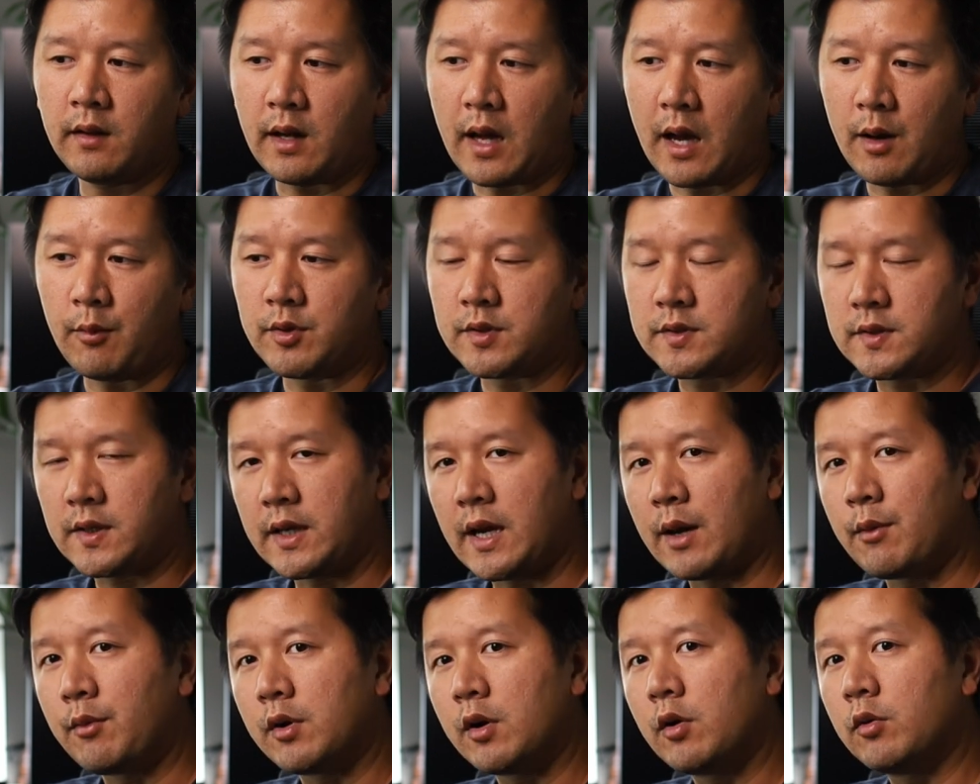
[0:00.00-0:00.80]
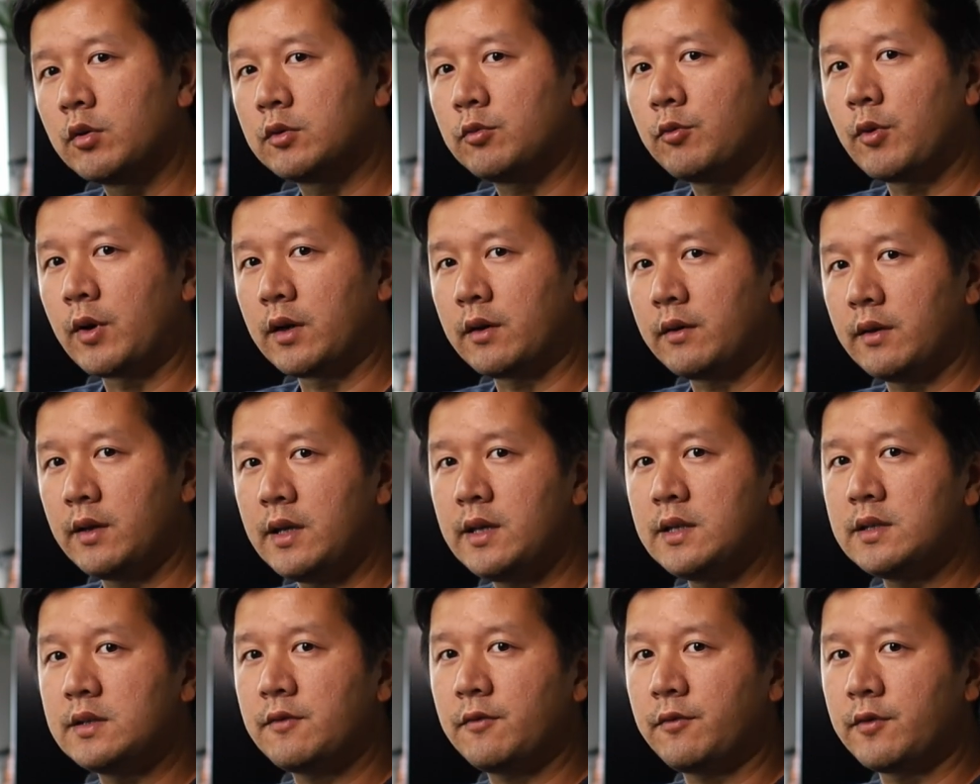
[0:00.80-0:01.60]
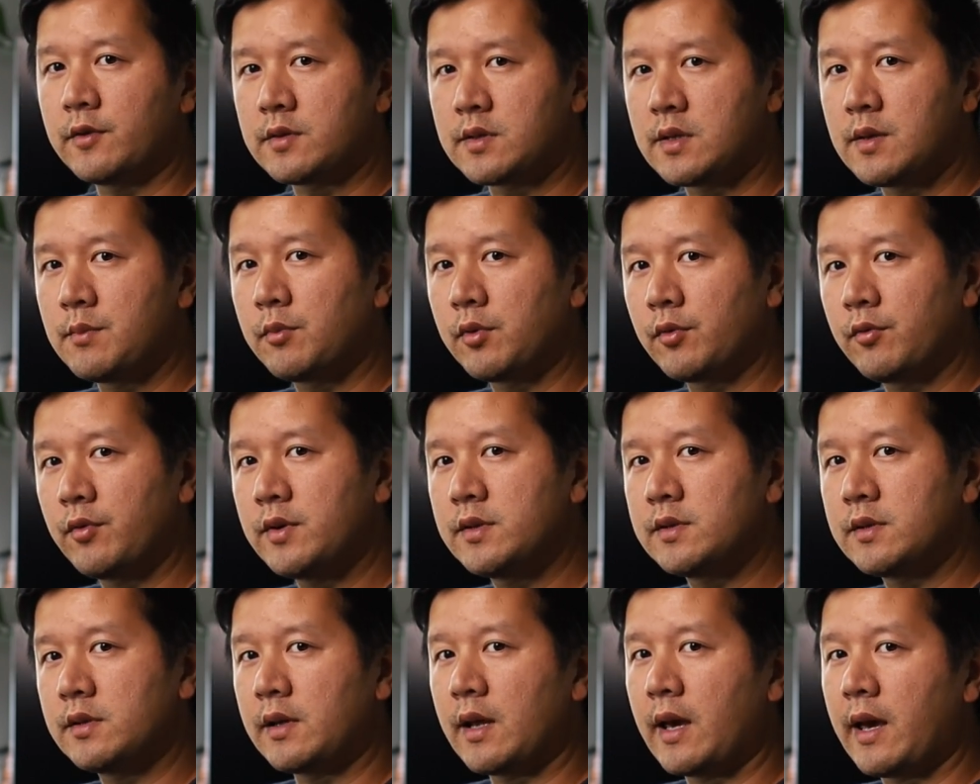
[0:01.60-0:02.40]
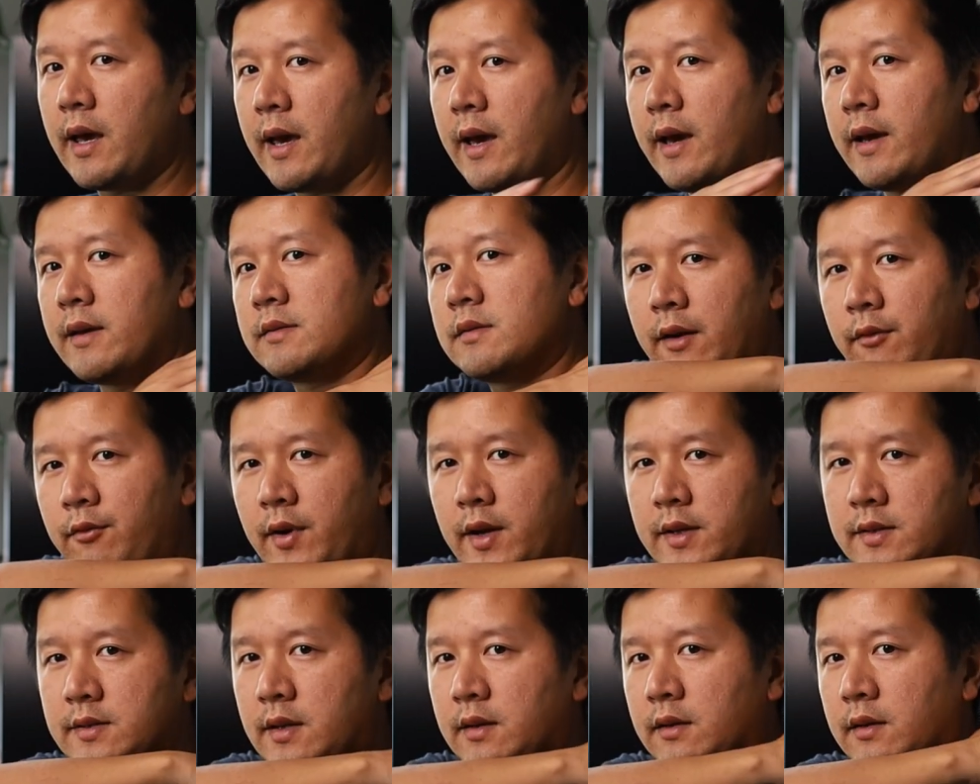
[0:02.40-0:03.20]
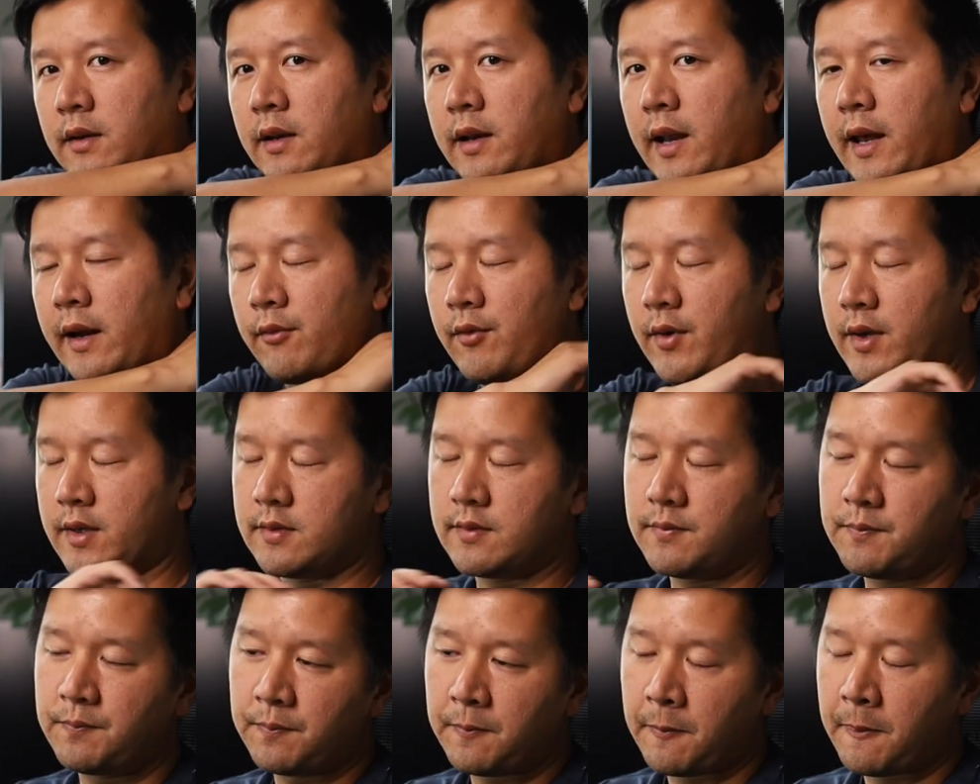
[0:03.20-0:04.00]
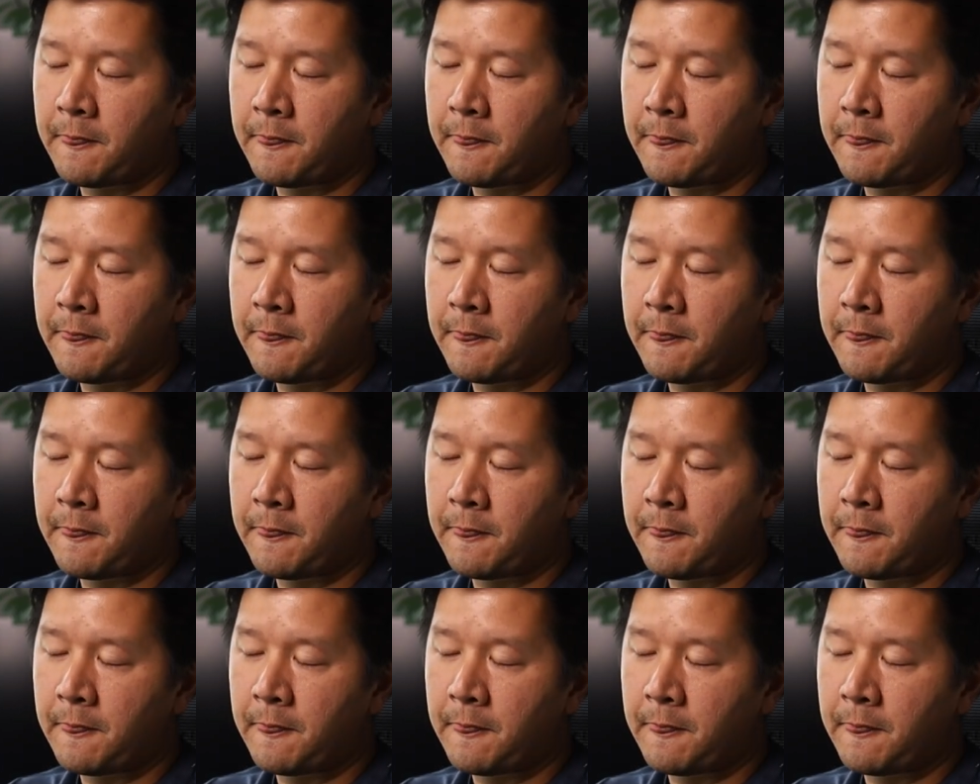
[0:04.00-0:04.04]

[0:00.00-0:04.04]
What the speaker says: I would say I would go to one of these for a simple reason that it has headrest and neck rest.